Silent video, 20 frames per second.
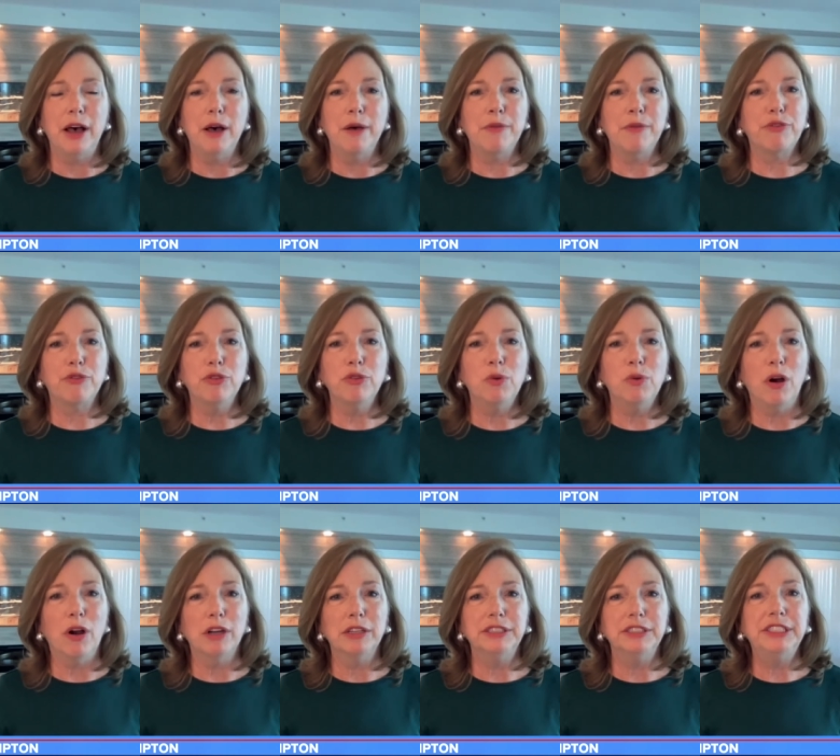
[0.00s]
uh,
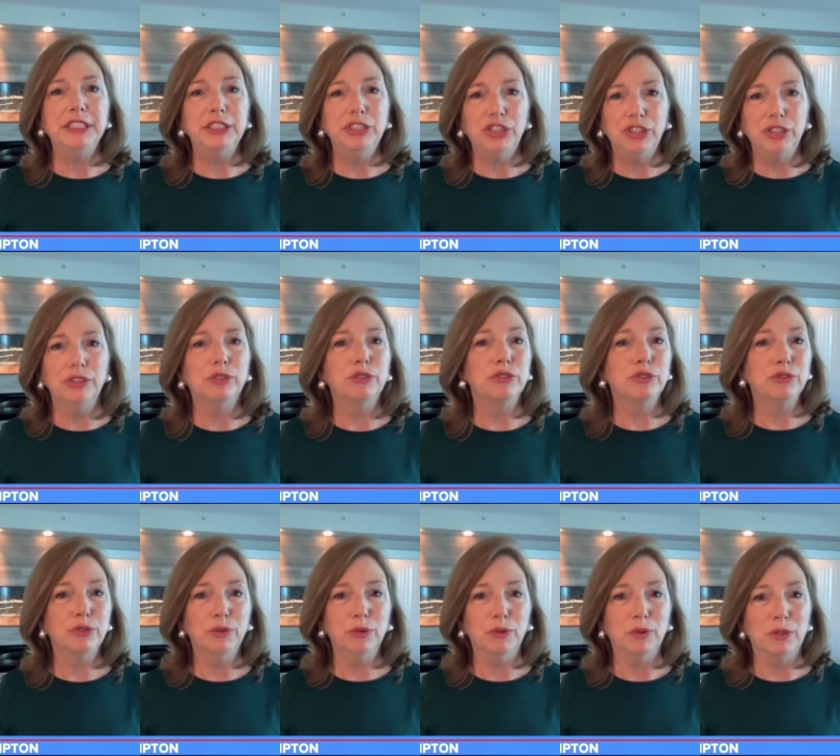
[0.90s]
through our digital
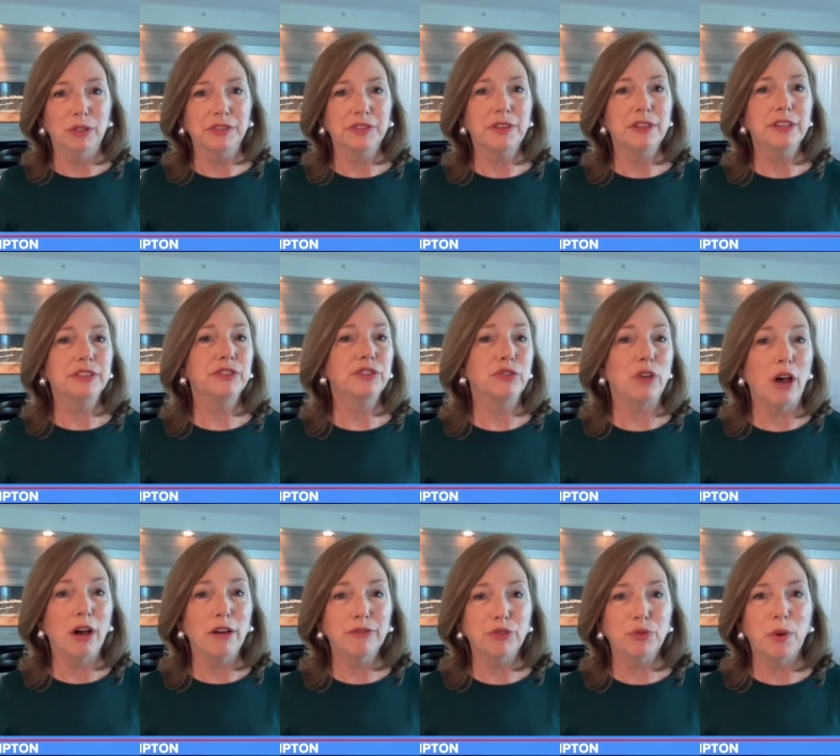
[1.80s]
tools, the
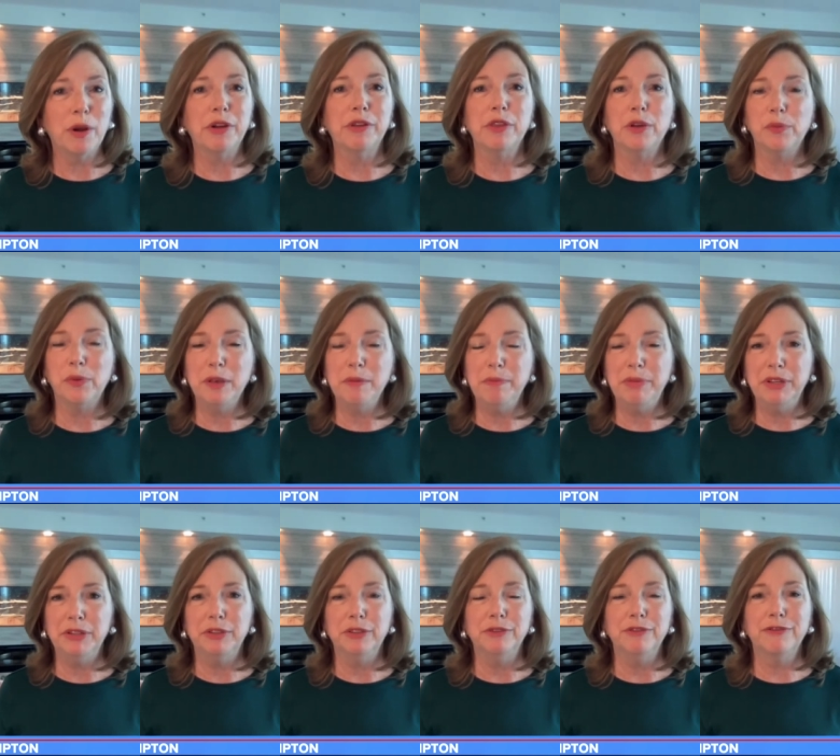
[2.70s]
software that we
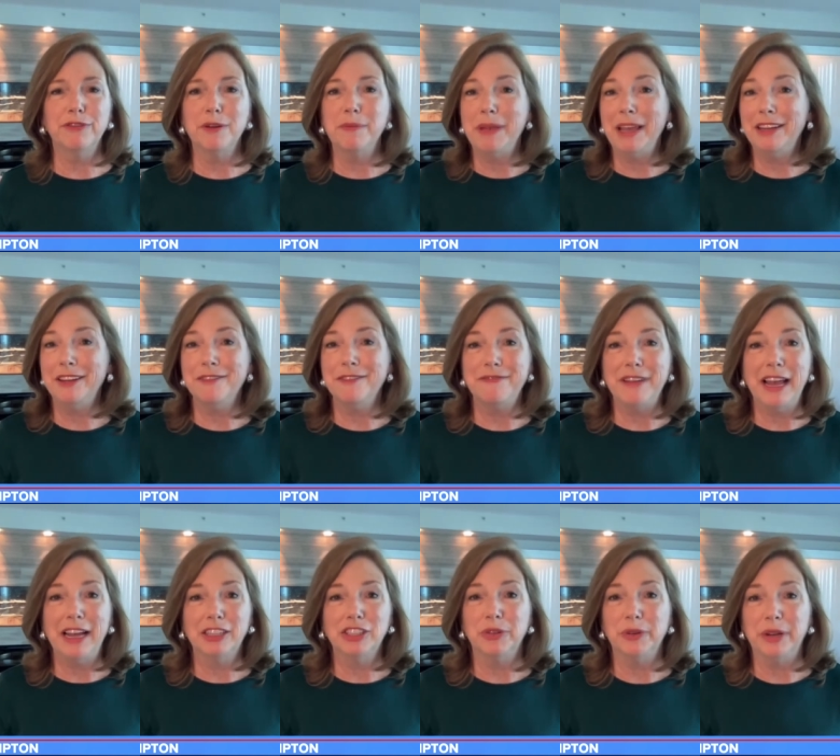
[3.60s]
build for
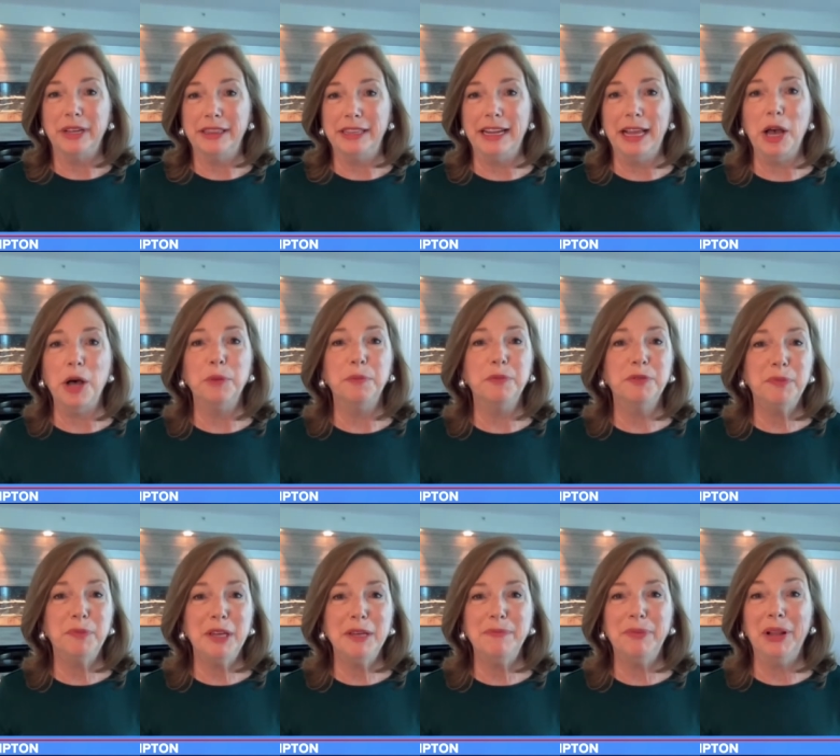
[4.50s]
manufacturing that helps
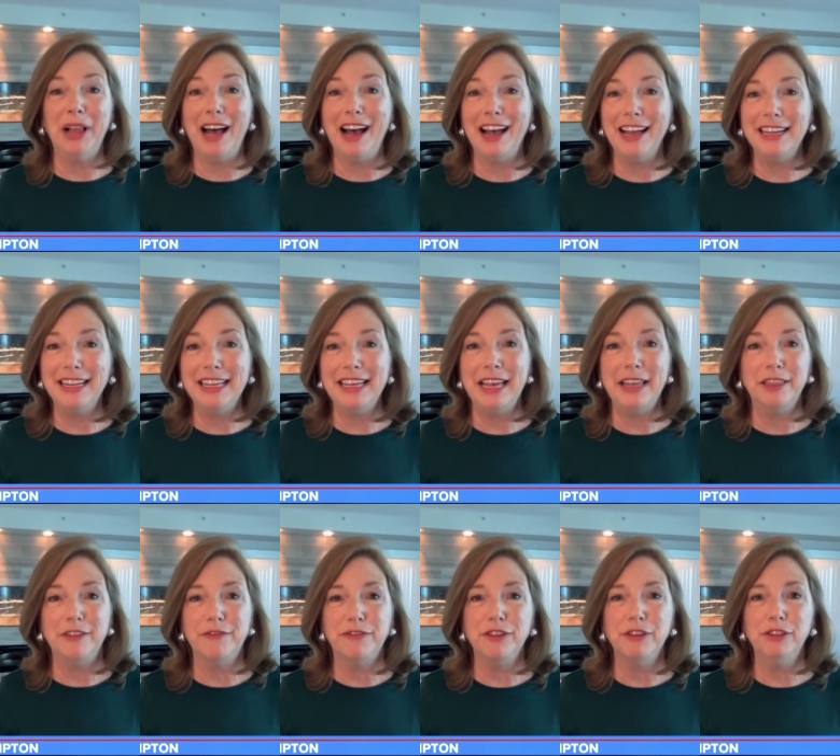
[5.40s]
people
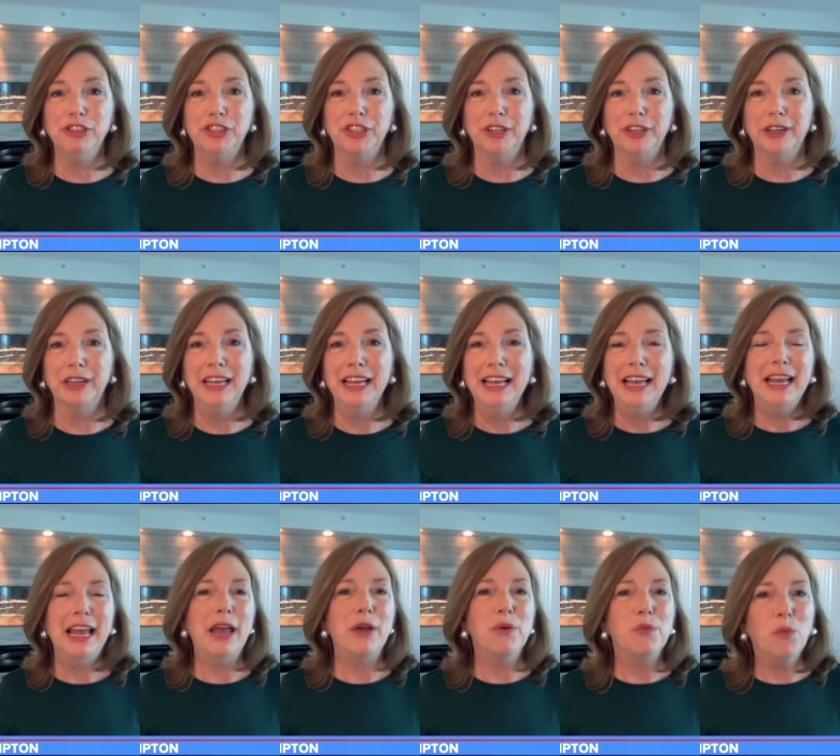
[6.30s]
ideate the future.
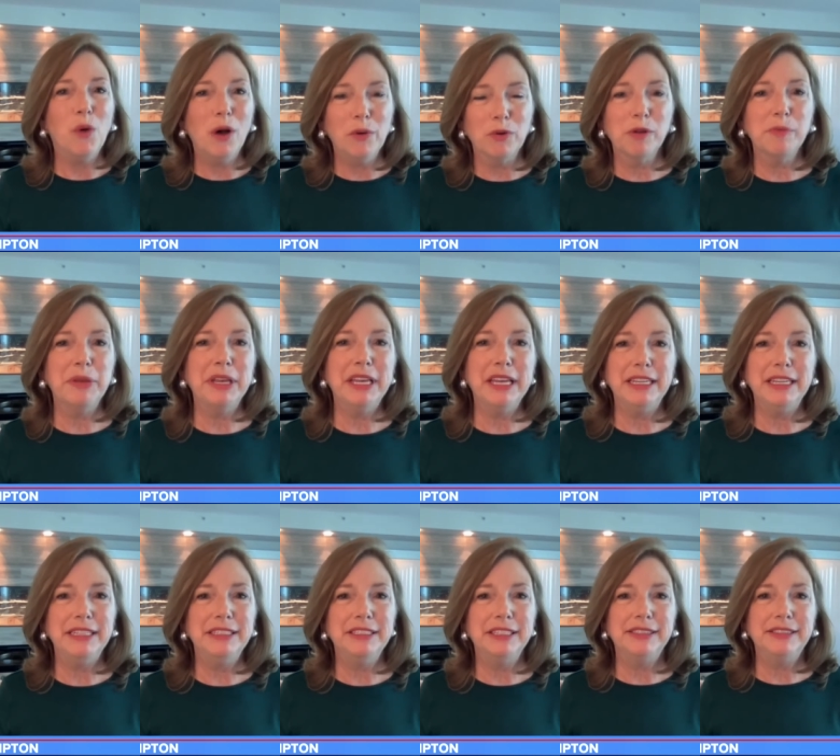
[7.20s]
And what we're
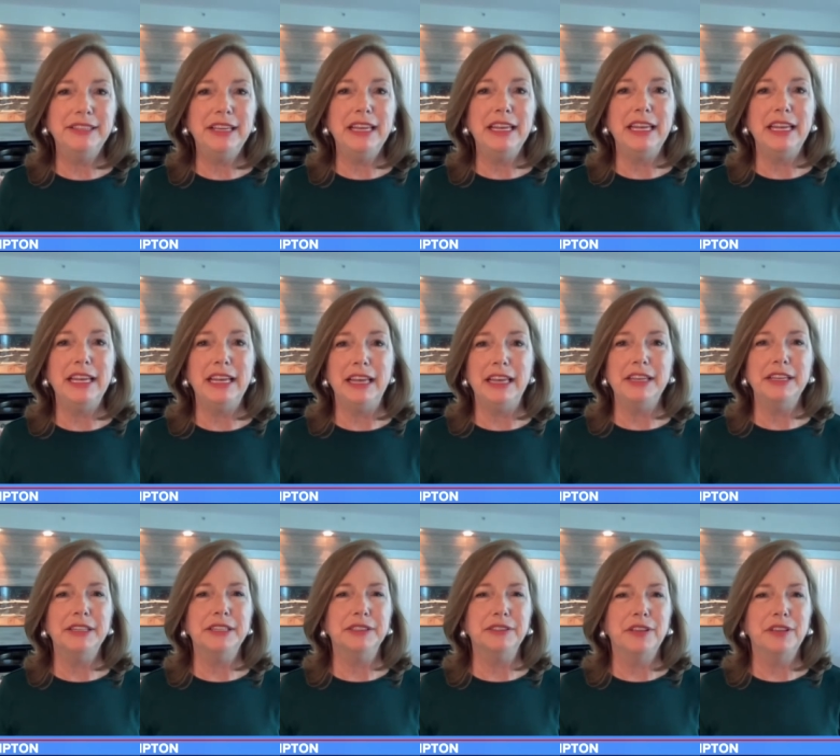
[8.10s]
beginning to see
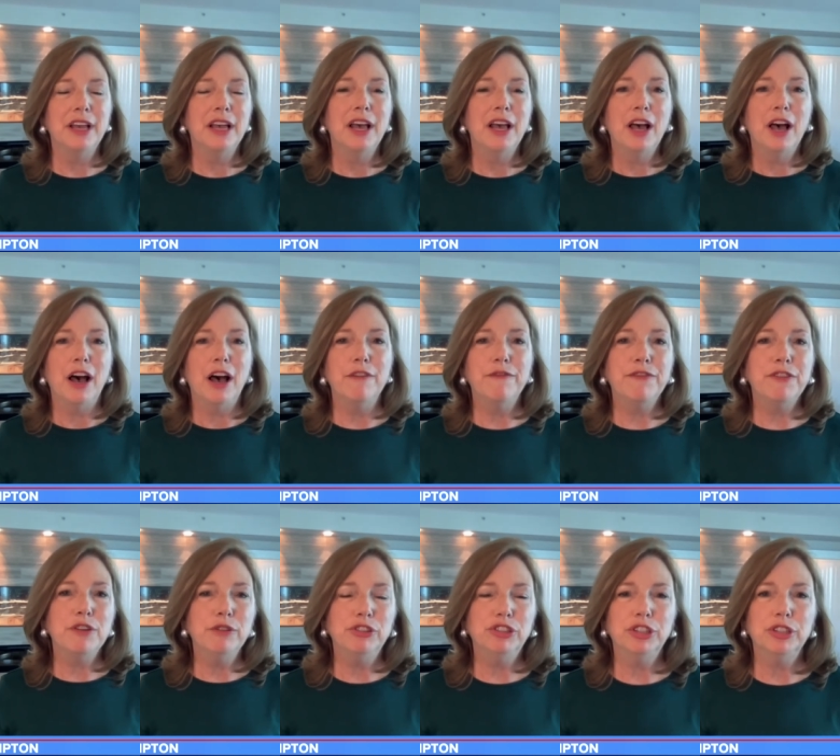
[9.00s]
is a
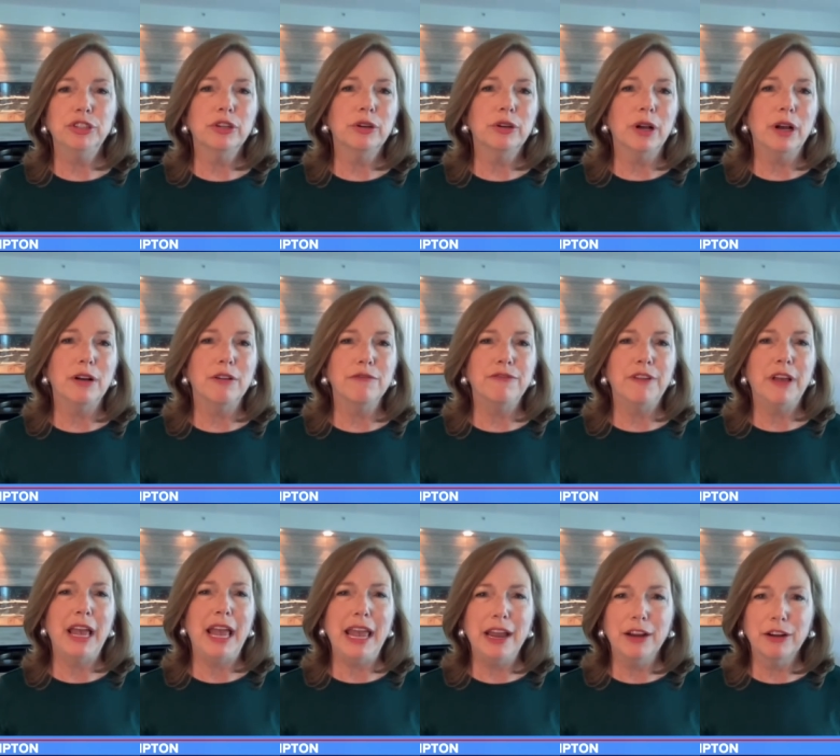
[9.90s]
future of
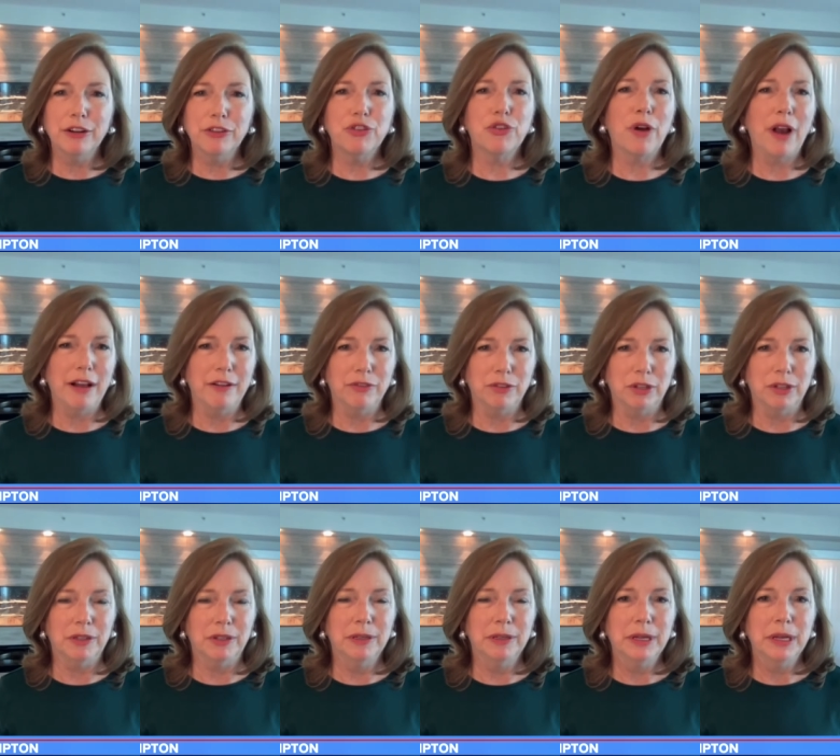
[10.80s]
air
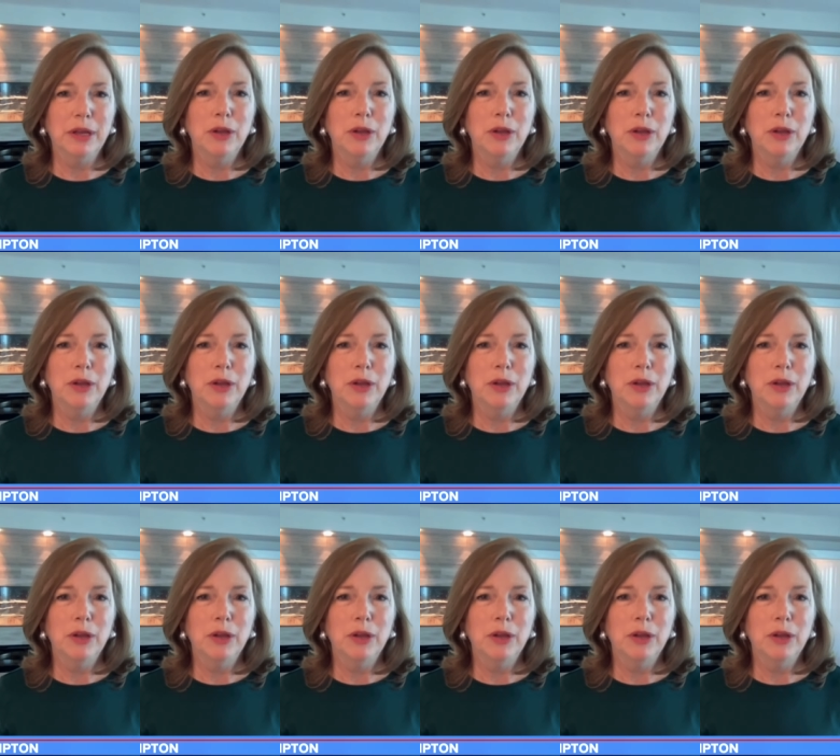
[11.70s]
travel,